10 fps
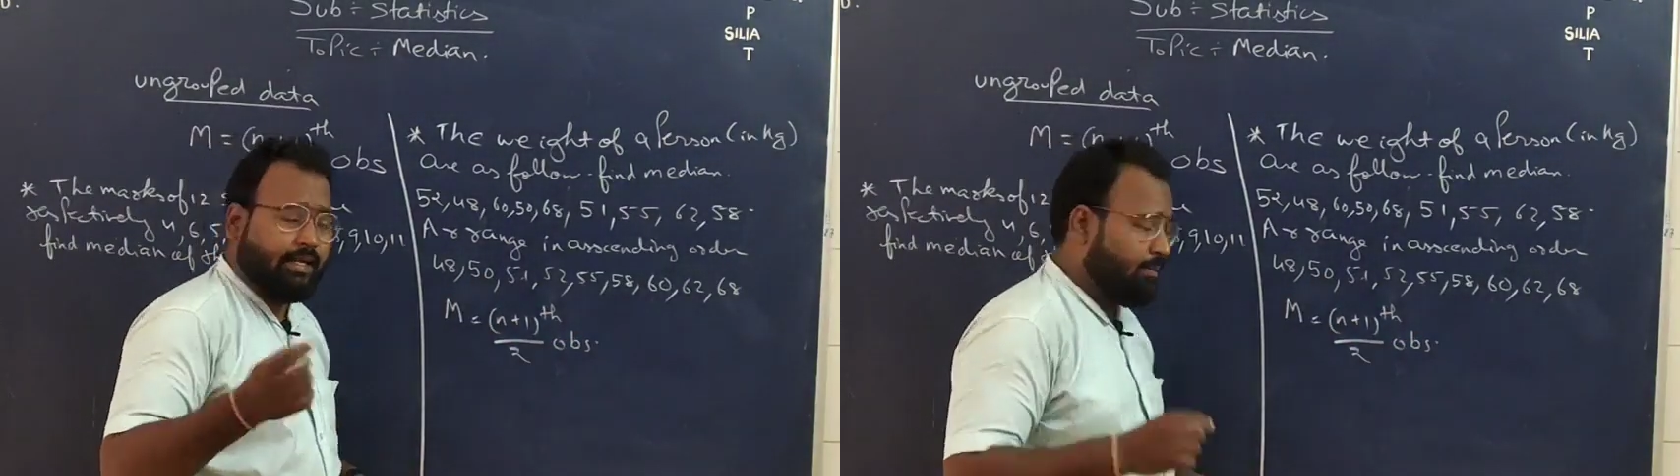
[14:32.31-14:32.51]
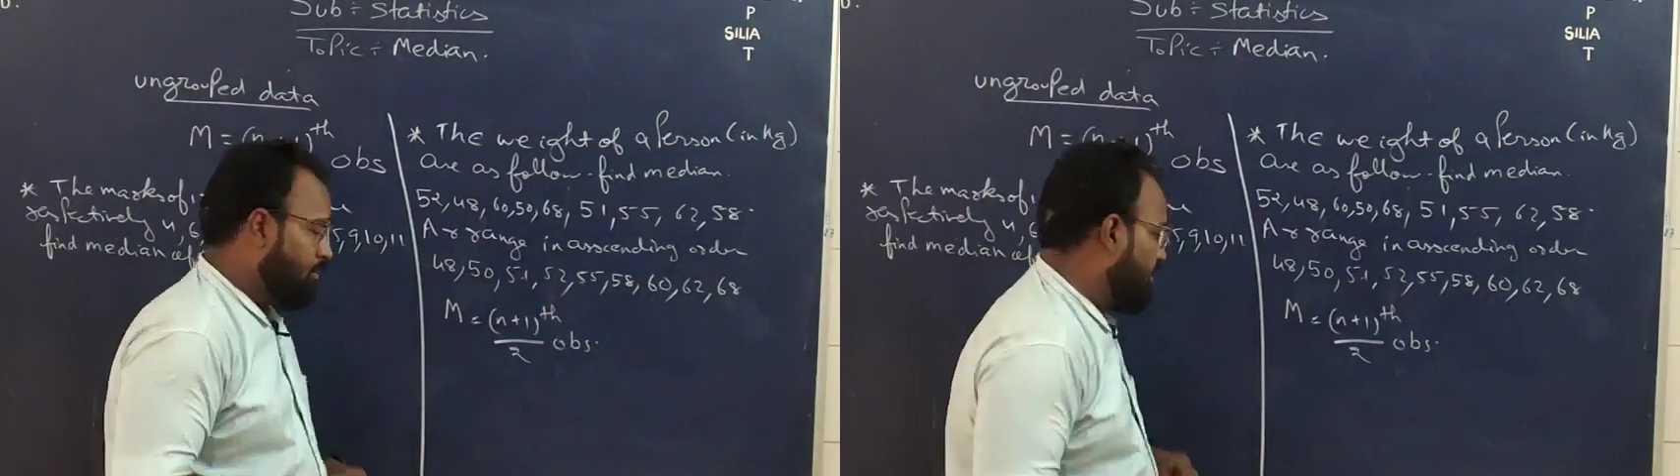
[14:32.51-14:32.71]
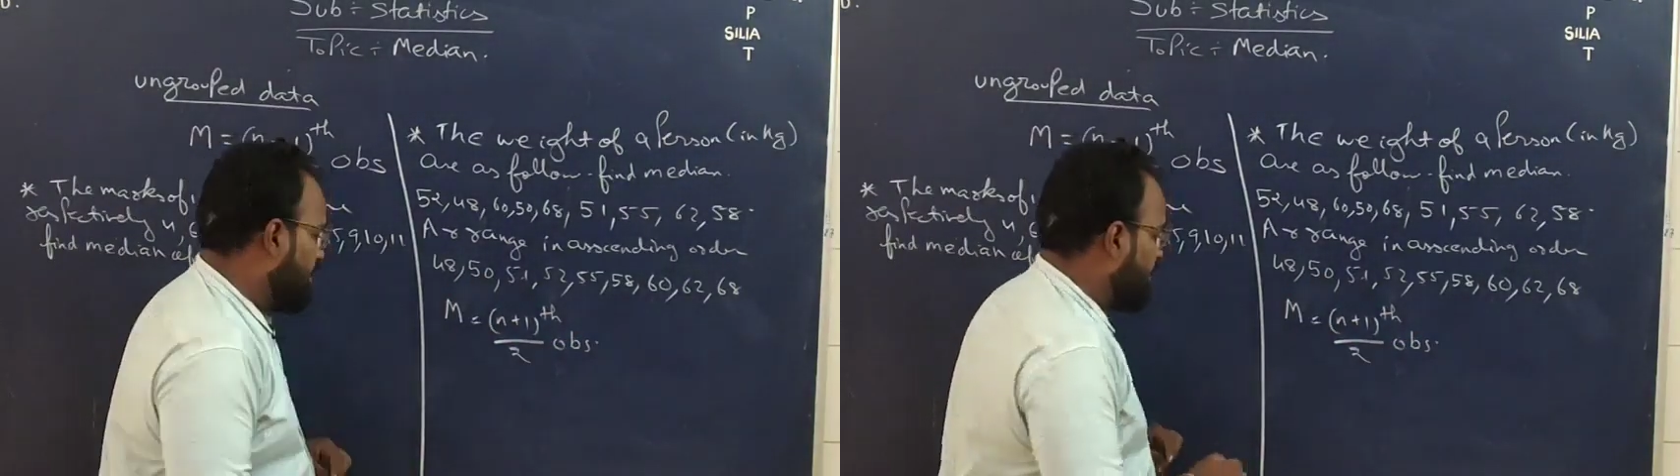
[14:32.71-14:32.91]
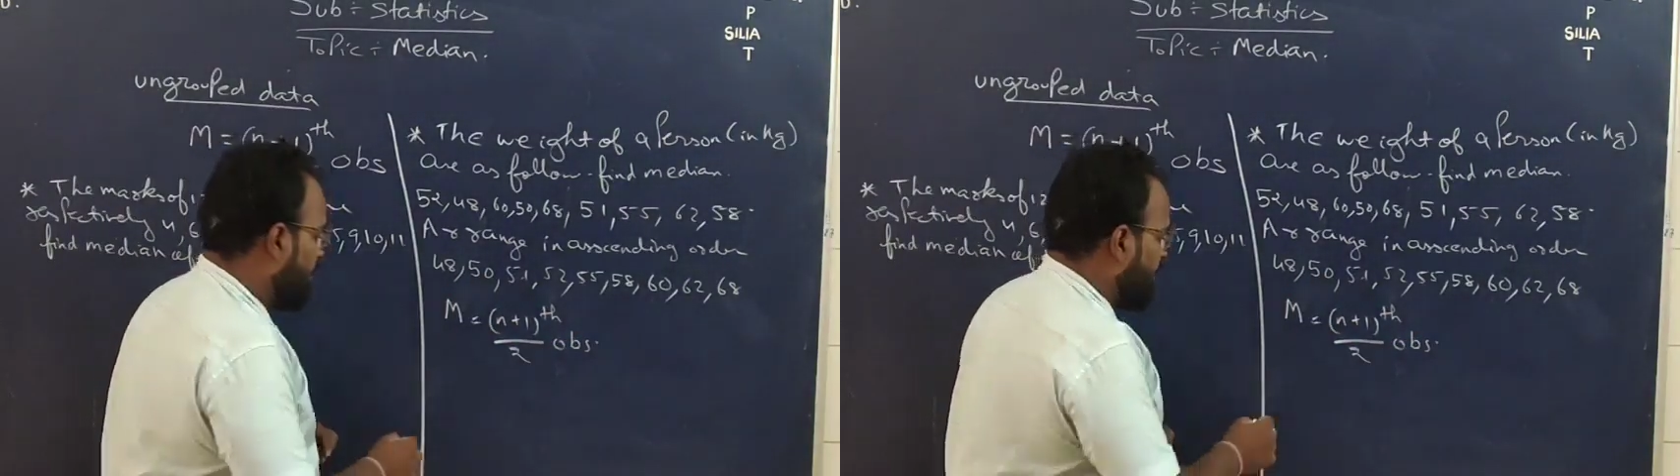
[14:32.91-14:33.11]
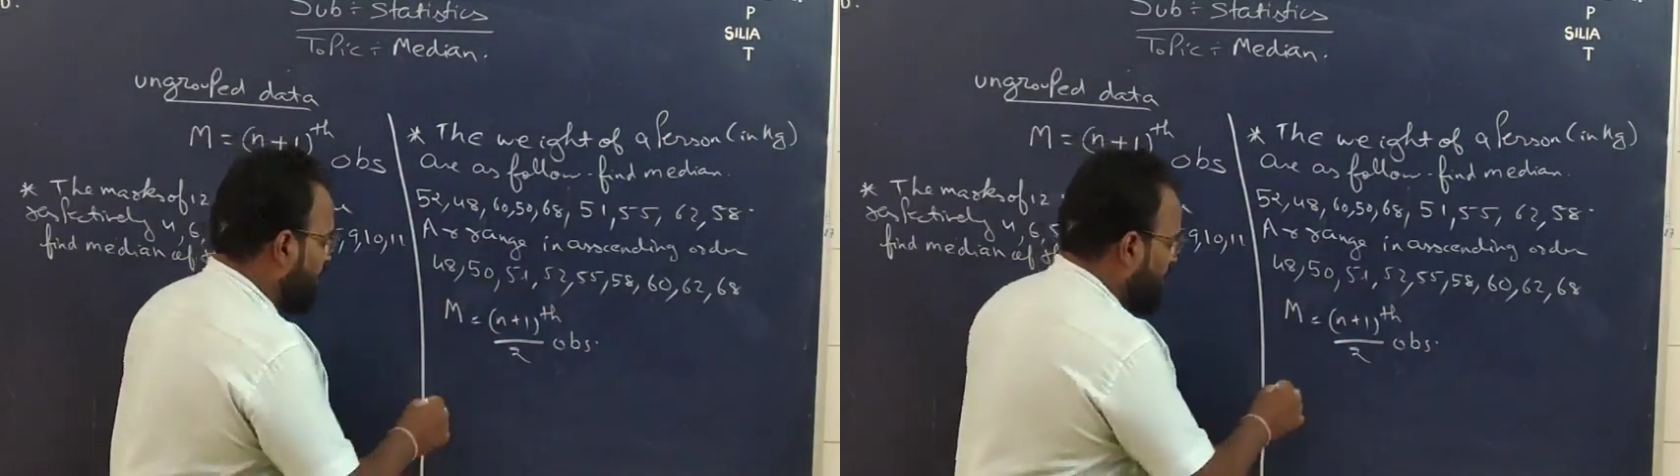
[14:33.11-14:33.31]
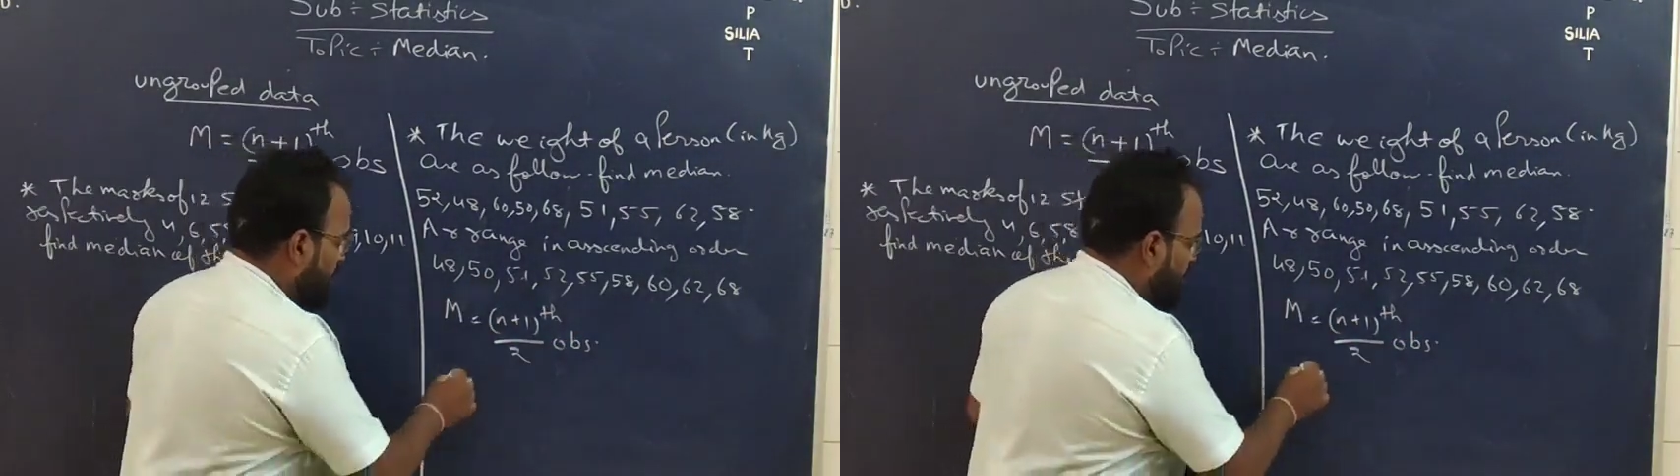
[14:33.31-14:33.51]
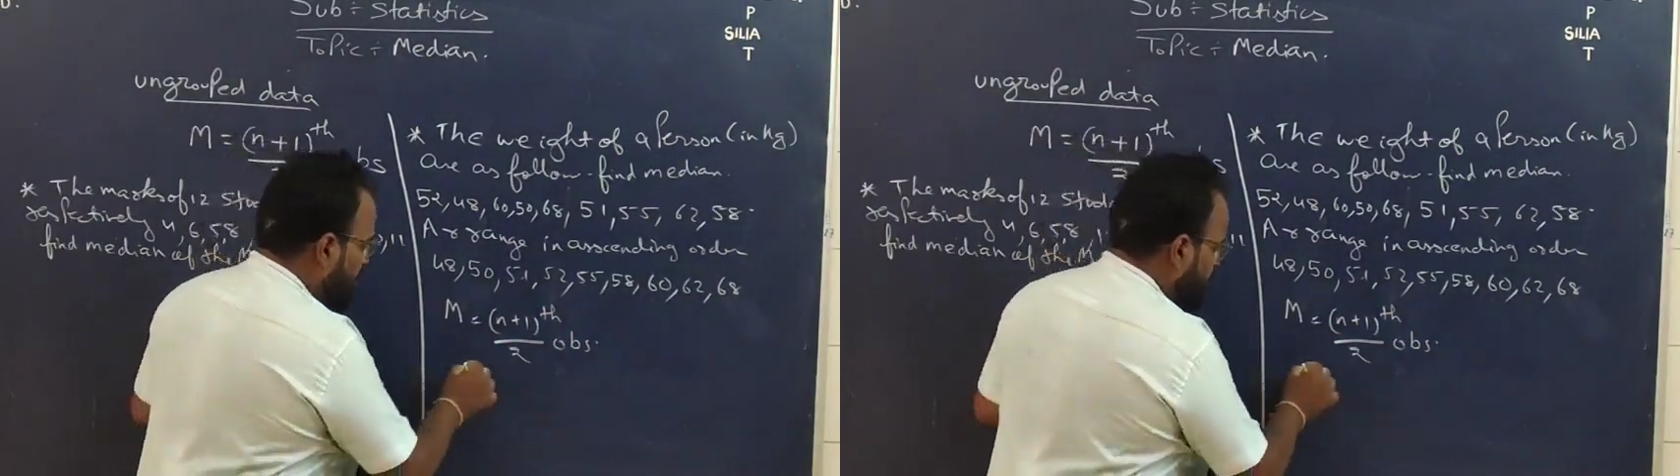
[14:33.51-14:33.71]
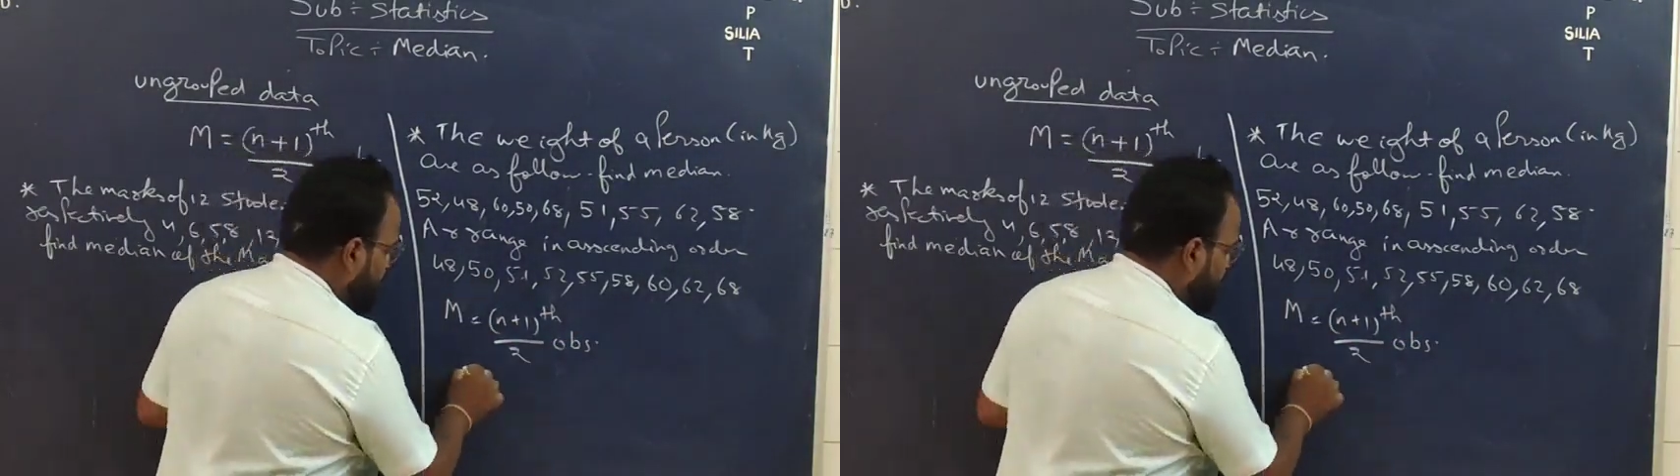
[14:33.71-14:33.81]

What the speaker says: number. Okay